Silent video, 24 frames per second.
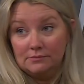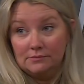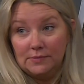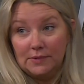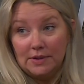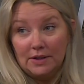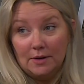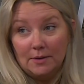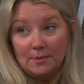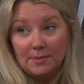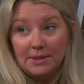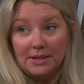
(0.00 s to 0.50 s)

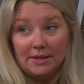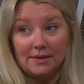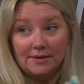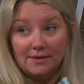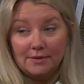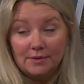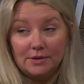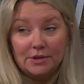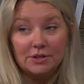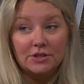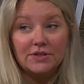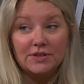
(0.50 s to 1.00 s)
We don't
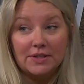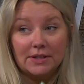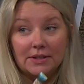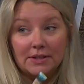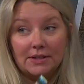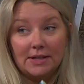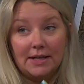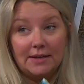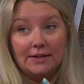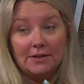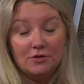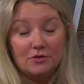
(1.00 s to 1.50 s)
because we're just going to
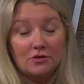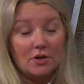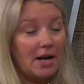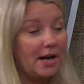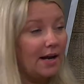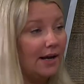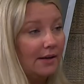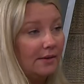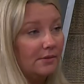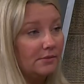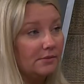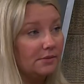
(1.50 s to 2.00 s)
let it
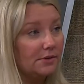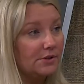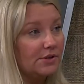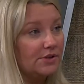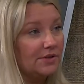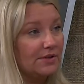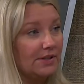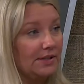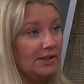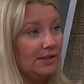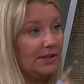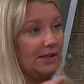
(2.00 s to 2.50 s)
dry. We're
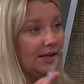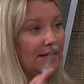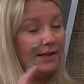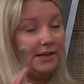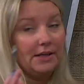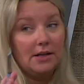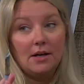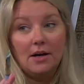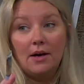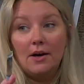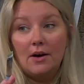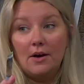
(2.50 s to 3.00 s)
just going to let
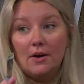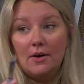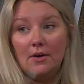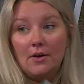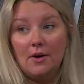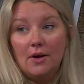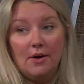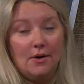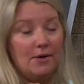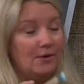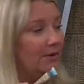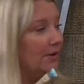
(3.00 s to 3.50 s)
it go.
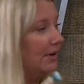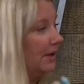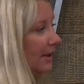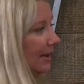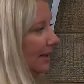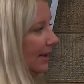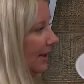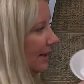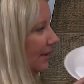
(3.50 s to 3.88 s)
We're going to